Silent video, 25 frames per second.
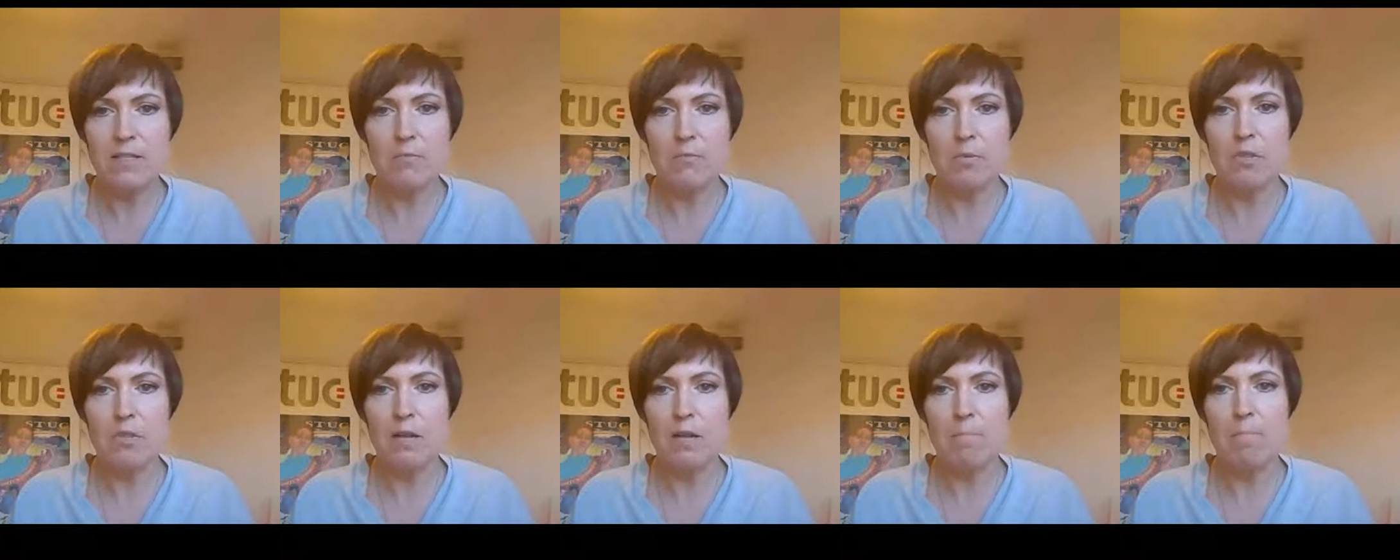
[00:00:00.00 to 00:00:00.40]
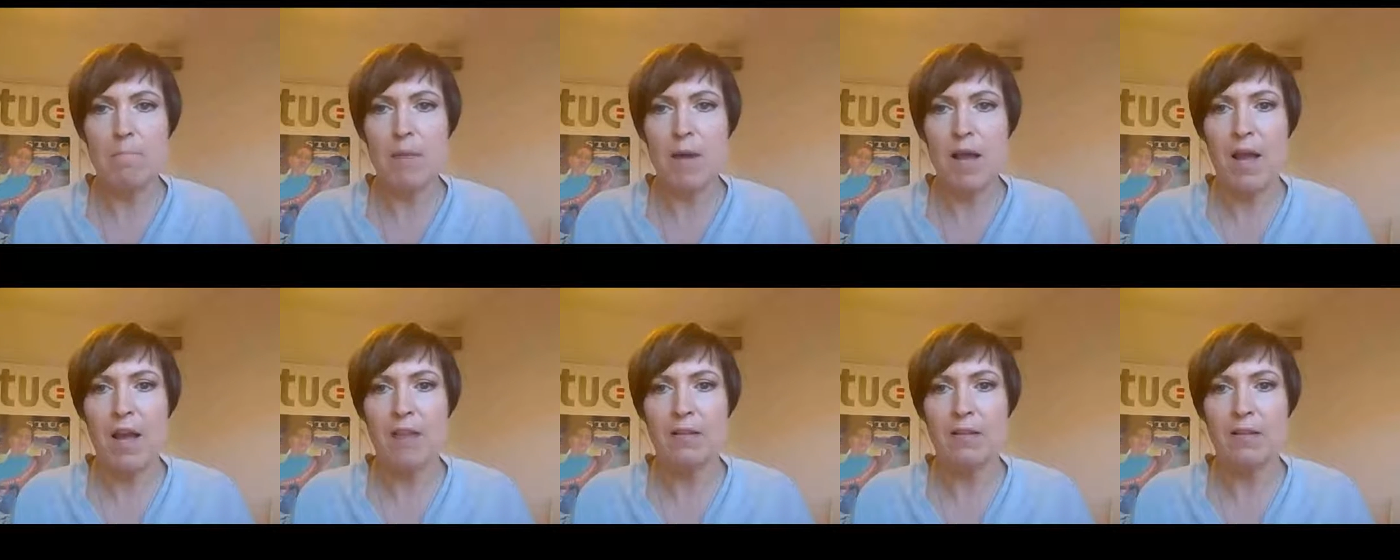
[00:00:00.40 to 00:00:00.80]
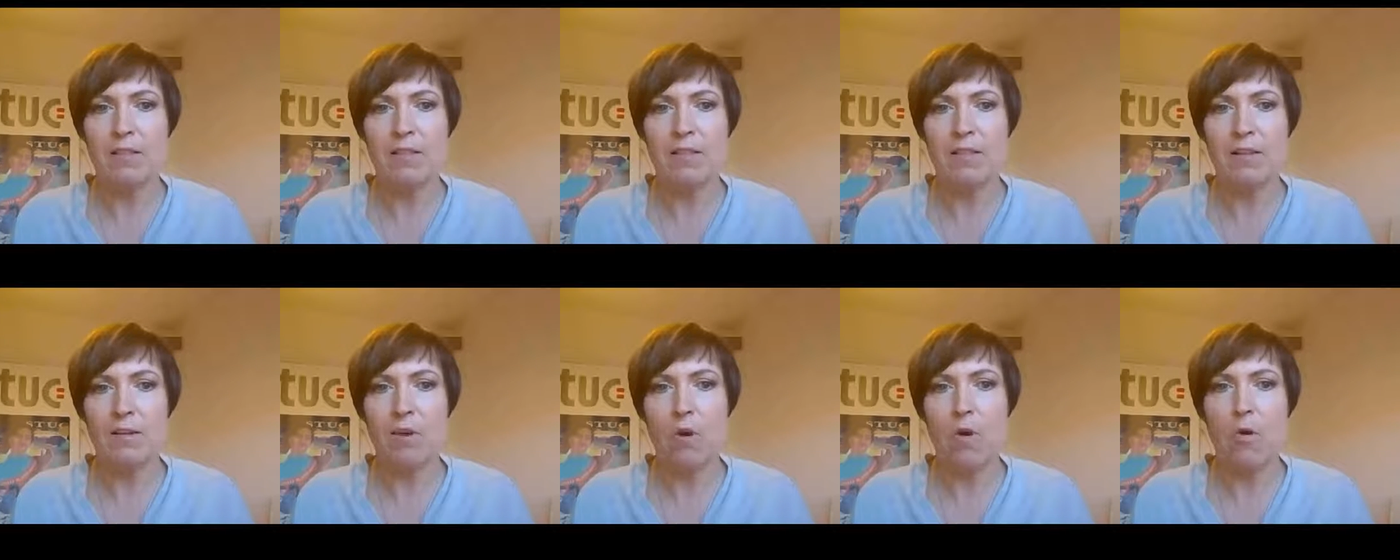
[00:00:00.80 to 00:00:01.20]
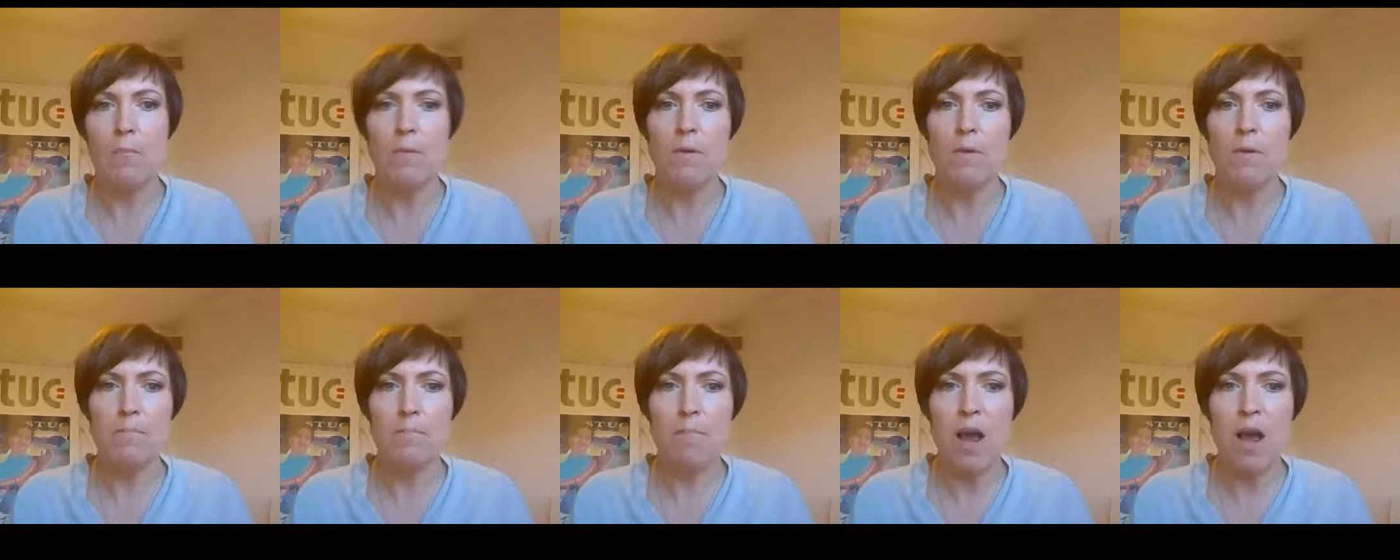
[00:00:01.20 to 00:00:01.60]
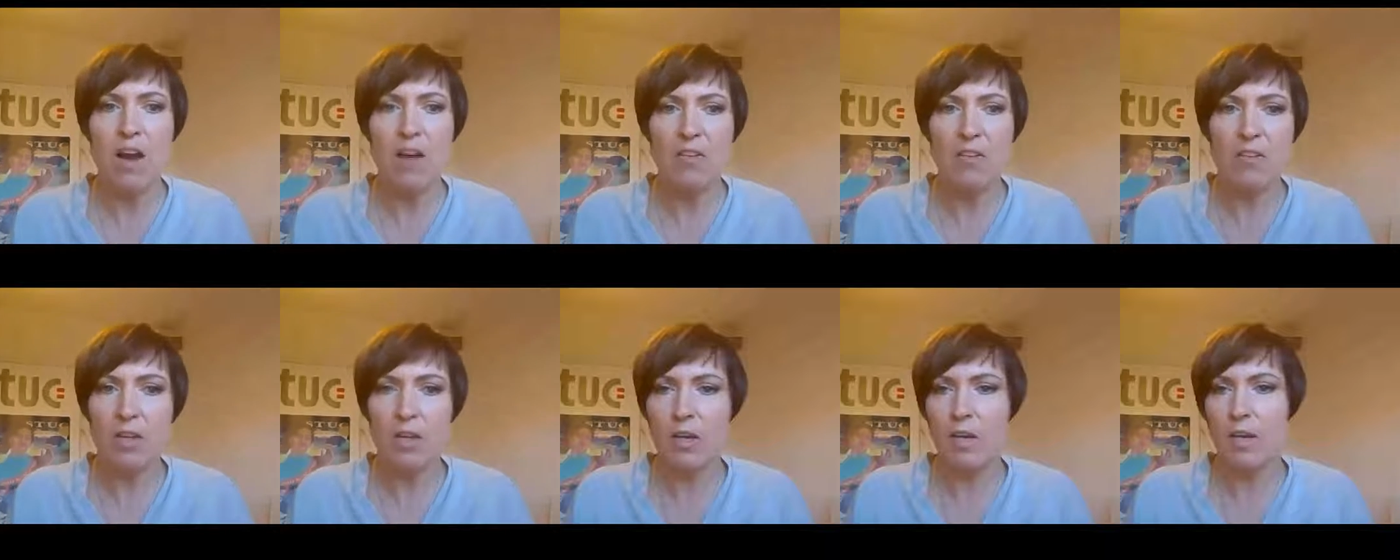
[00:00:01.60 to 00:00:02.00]
it would impact the common
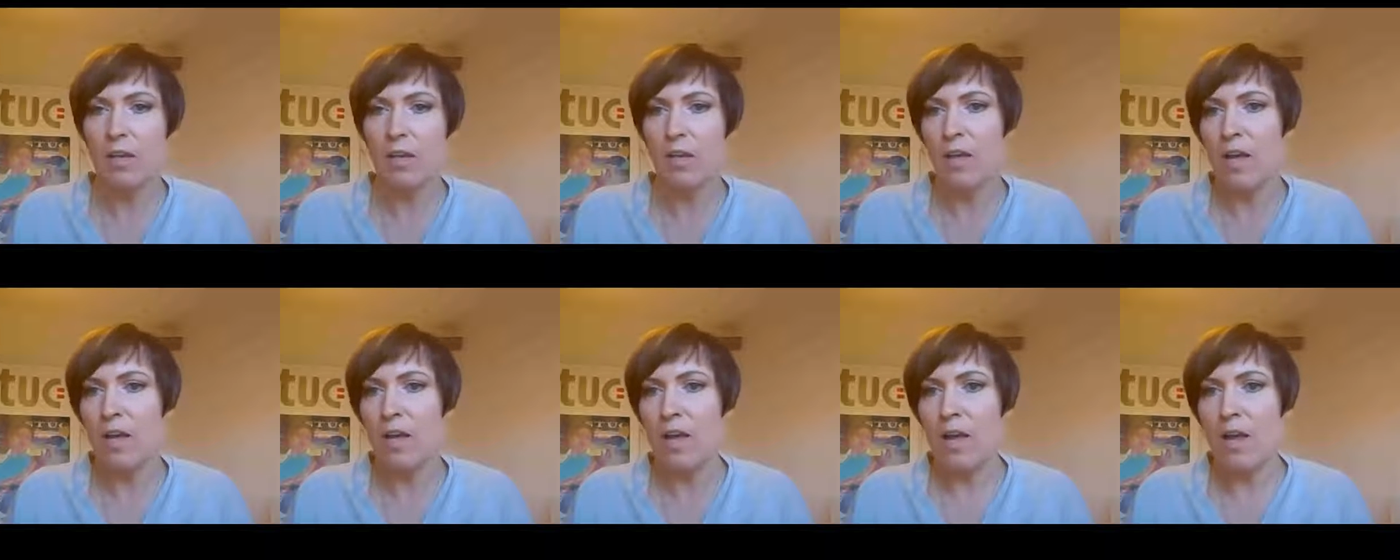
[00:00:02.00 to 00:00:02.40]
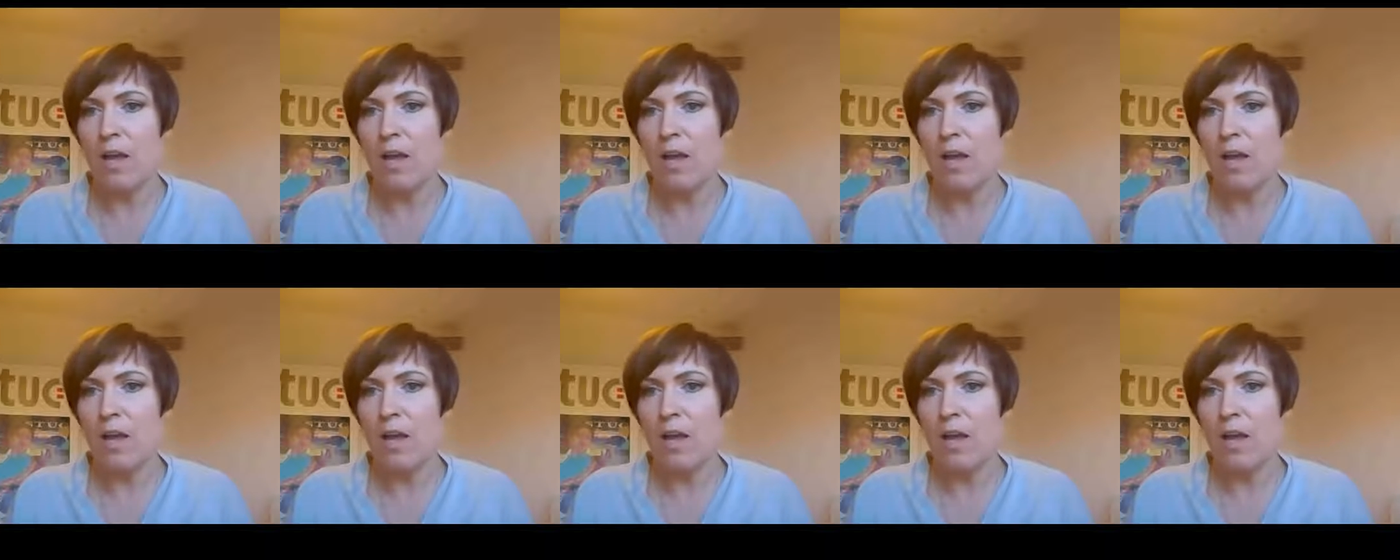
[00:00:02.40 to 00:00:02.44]
market